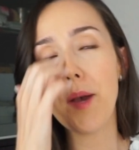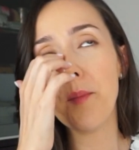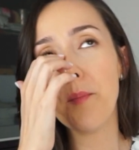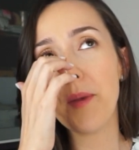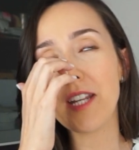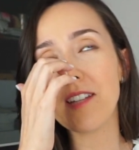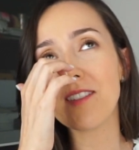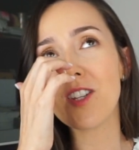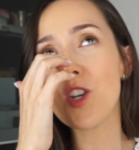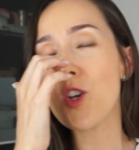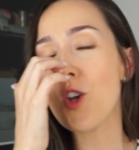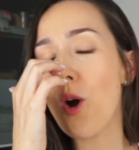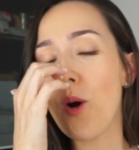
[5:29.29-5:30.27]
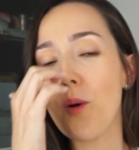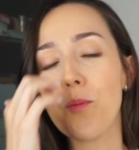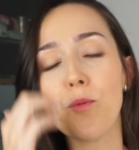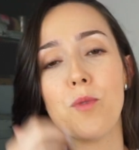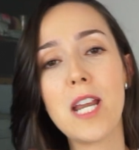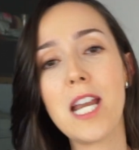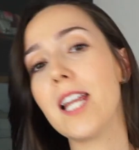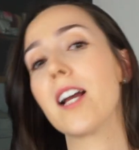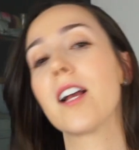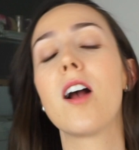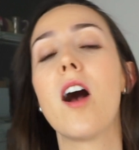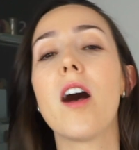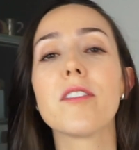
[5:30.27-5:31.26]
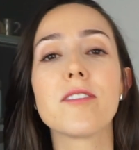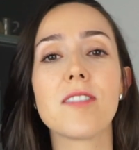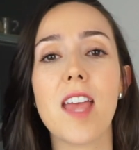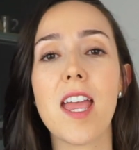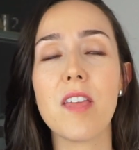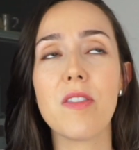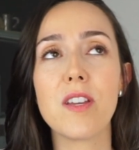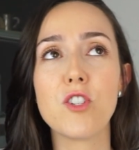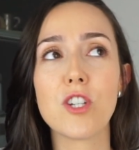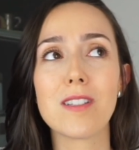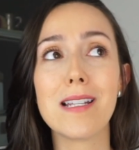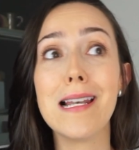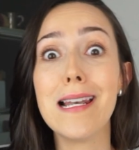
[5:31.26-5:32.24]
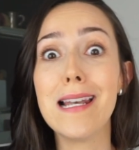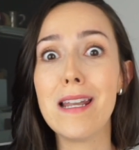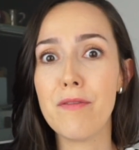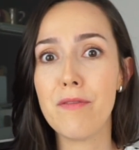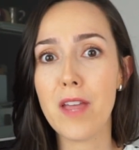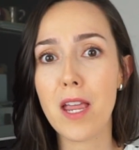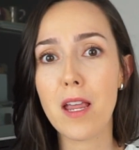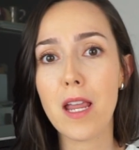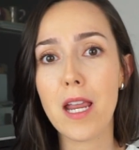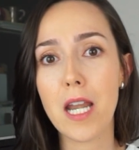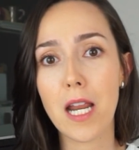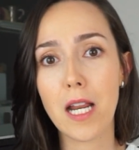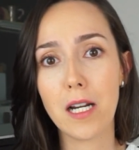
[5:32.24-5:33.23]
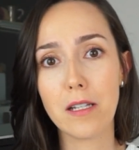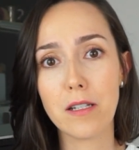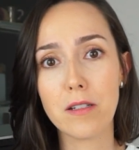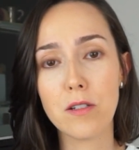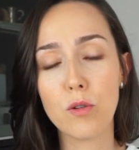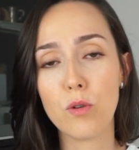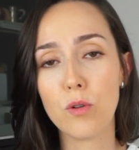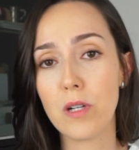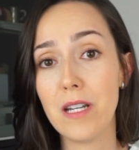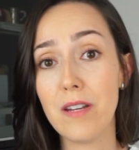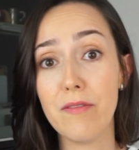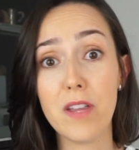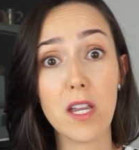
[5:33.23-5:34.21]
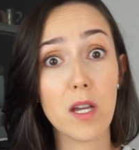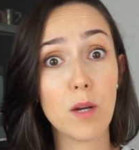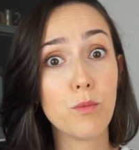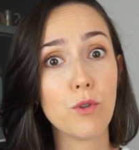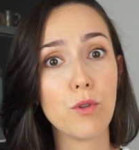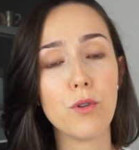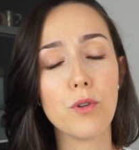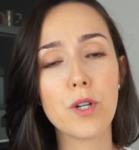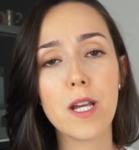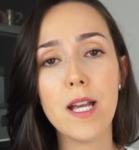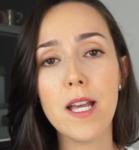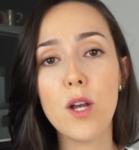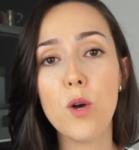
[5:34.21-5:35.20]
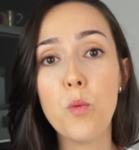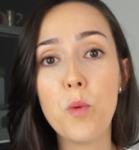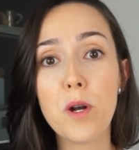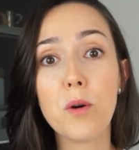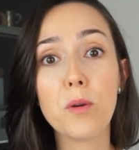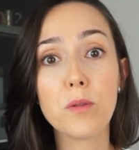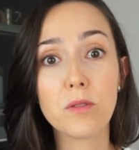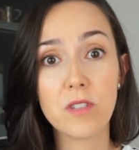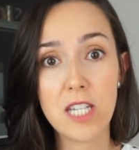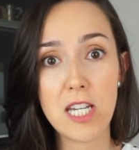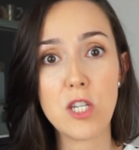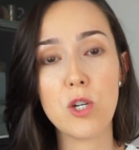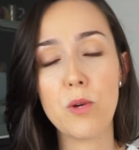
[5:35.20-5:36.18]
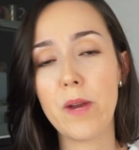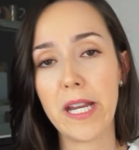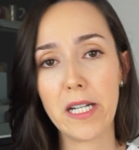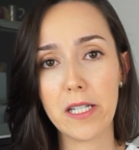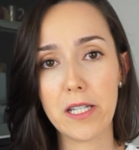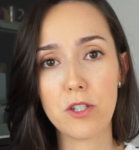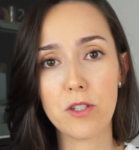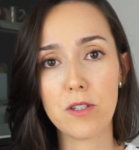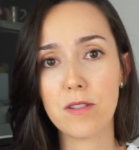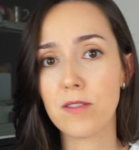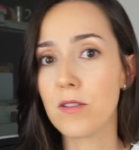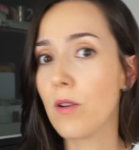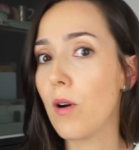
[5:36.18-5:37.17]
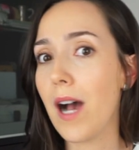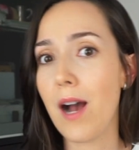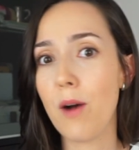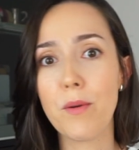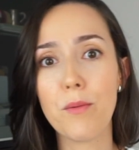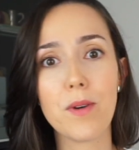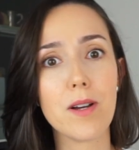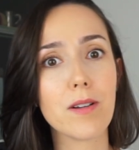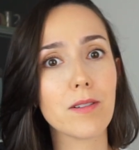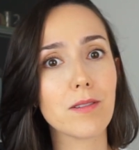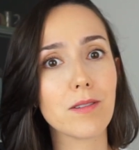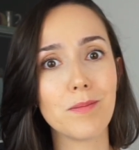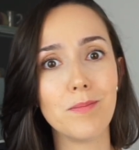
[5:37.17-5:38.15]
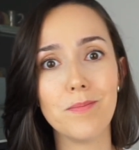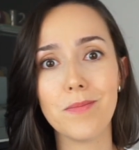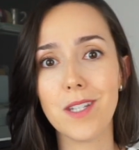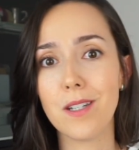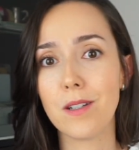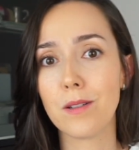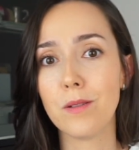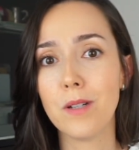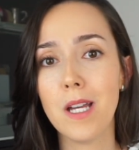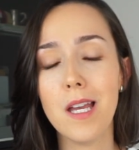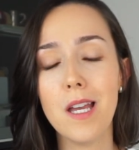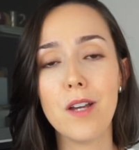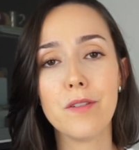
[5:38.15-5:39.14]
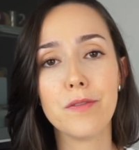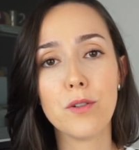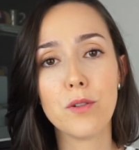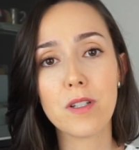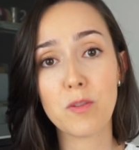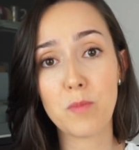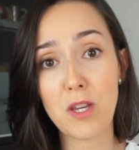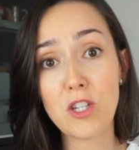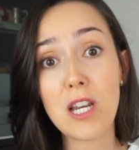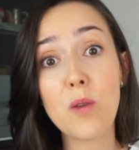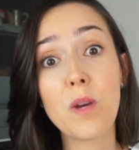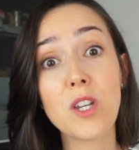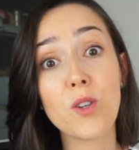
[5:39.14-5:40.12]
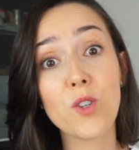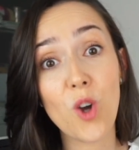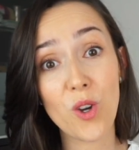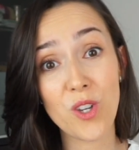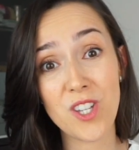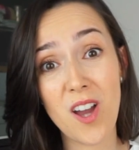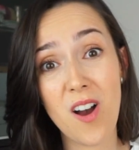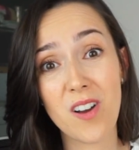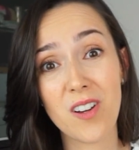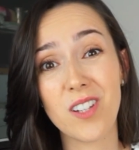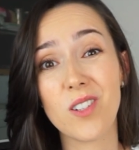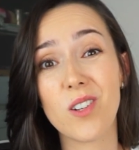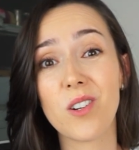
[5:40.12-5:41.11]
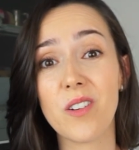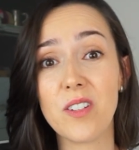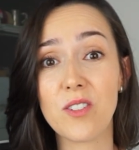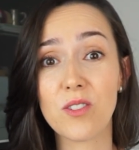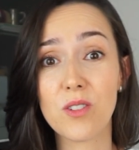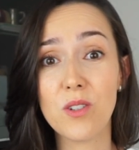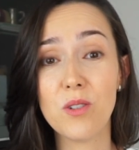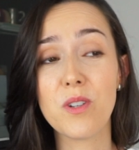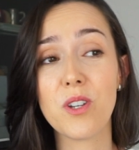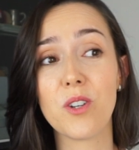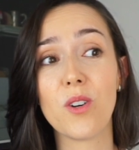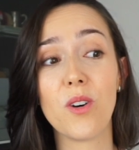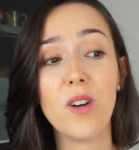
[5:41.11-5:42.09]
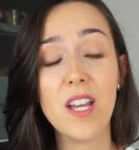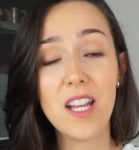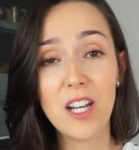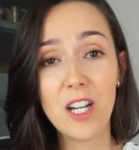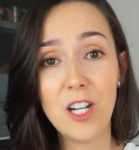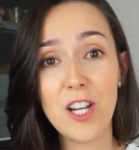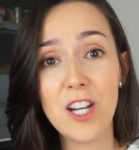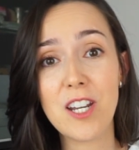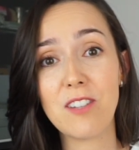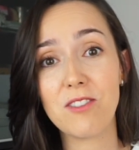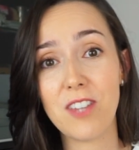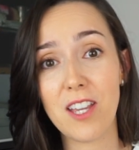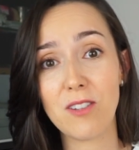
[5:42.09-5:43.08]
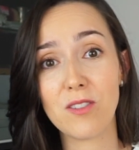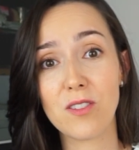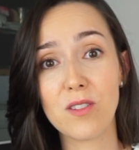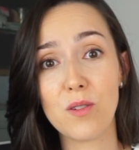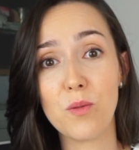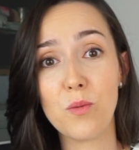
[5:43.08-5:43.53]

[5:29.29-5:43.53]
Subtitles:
But it's not really, I can't say that just living in England or living abroad will teach you English. It's not how it works, you know. For especially when you're not young, you're not going to school, you're not learning things